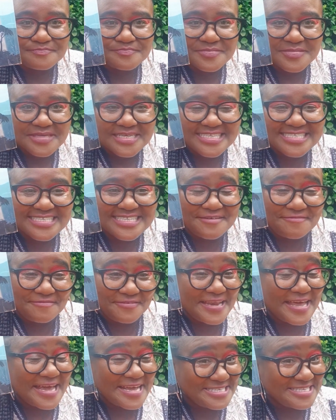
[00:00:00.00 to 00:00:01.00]

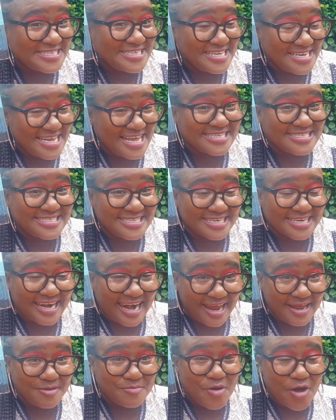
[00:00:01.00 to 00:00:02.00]
civil engineer
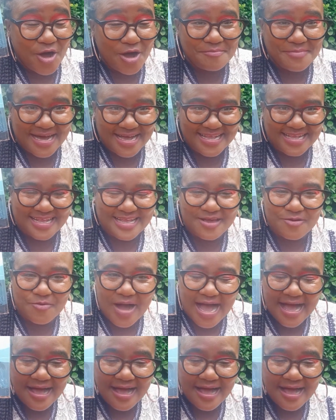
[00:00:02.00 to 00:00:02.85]
Sigqibo Madliwa